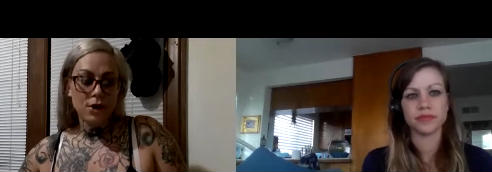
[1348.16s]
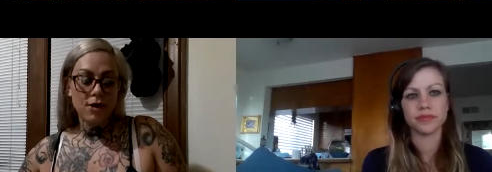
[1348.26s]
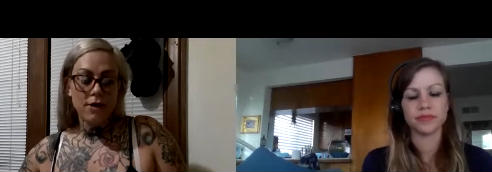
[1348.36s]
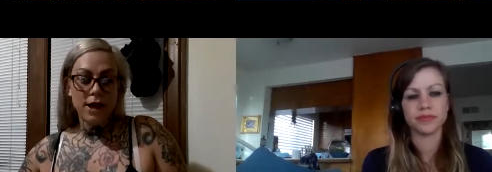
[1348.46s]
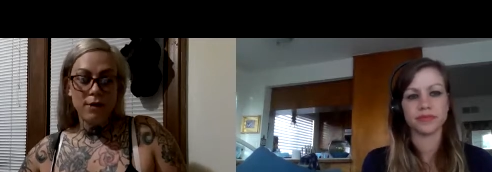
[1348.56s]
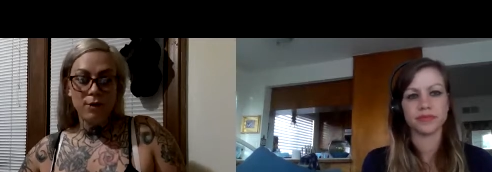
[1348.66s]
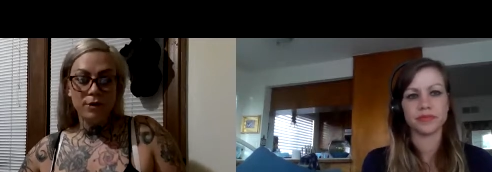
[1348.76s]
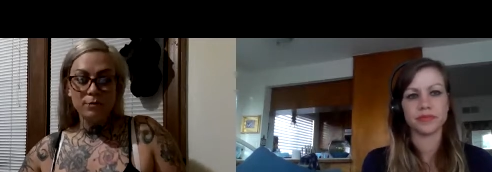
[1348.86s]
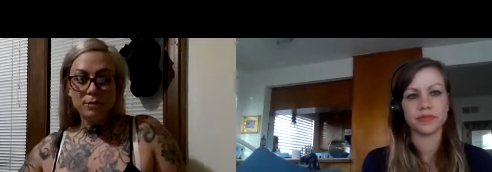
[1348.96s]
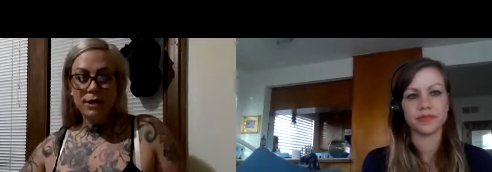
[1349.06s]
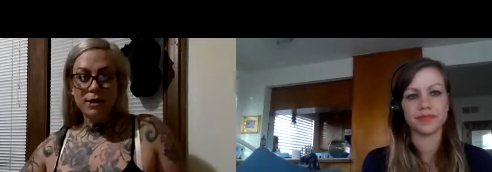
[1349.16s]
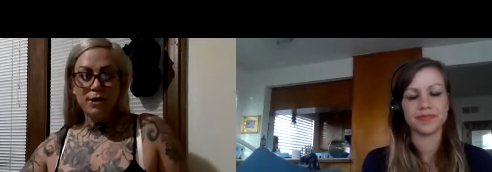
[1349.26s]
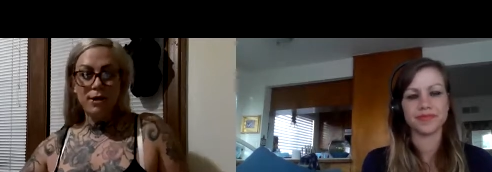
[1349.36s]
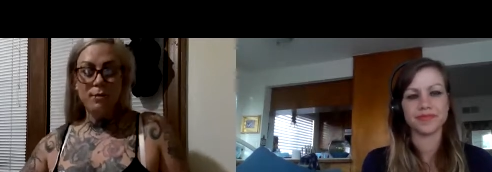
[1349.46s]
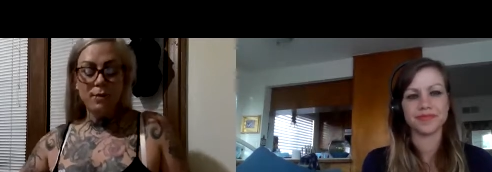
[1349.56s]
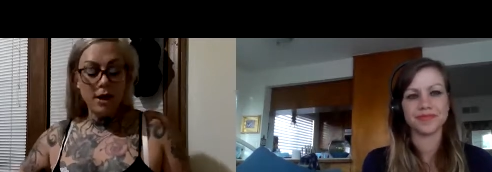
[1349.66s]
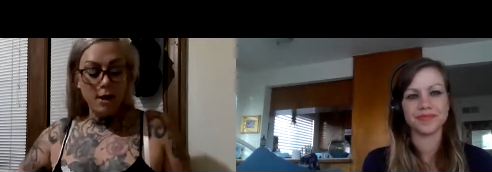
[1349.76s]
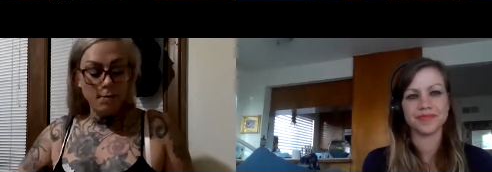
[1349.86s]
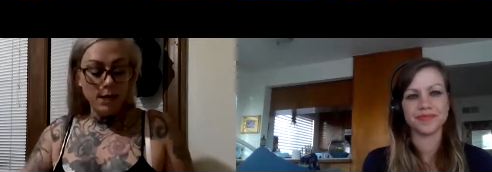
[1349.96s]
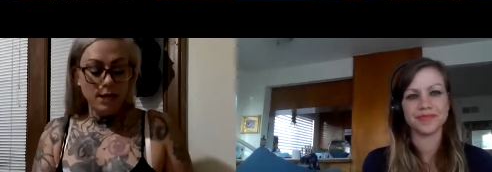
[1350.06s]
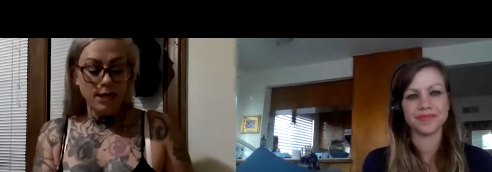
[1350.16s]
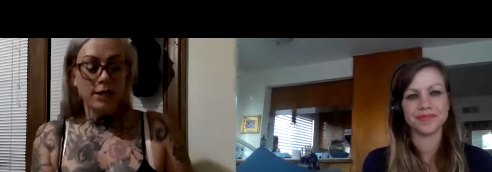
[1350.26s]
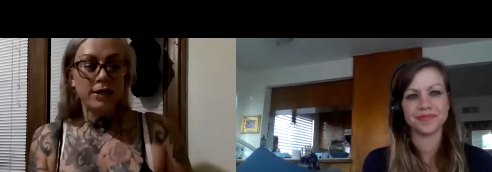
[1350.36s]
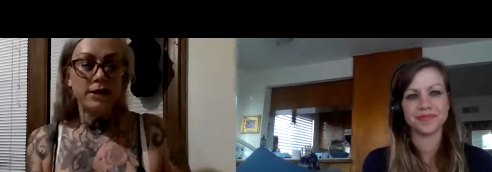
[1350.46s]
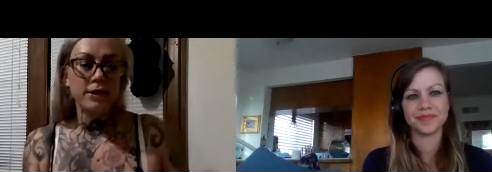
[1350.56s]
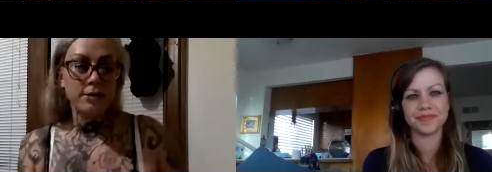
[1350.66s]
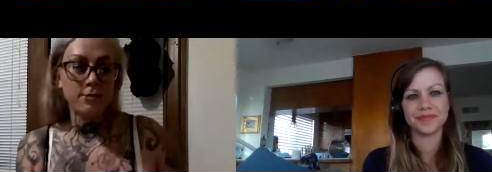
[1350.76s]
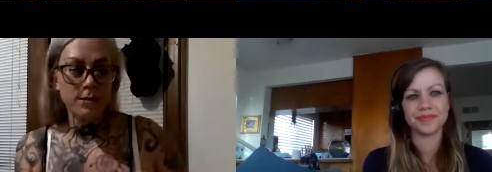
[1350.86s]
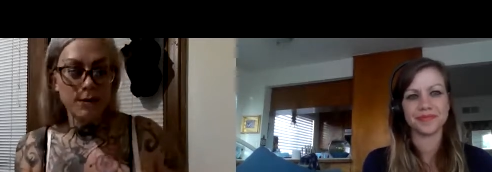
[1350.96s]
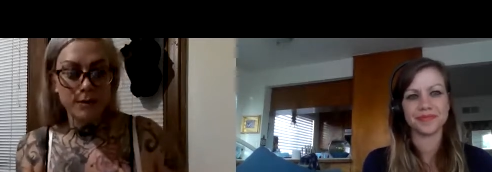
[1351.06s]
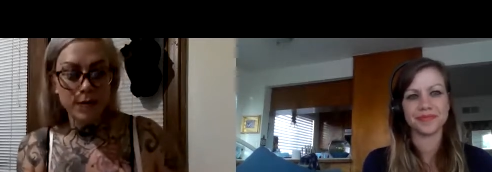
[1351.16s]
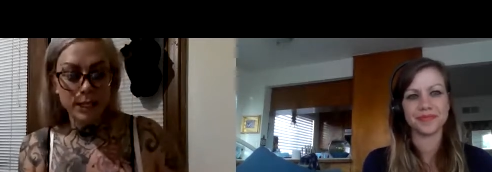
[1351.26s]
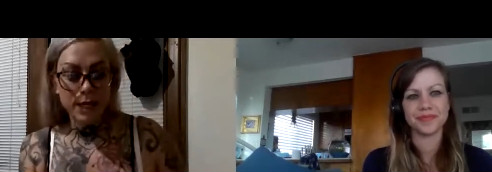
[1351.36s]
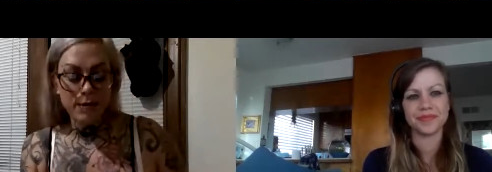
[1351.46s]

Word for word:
Speaker 1: All right. Well, it's been a good uh, meeting here, and maybe we'll get to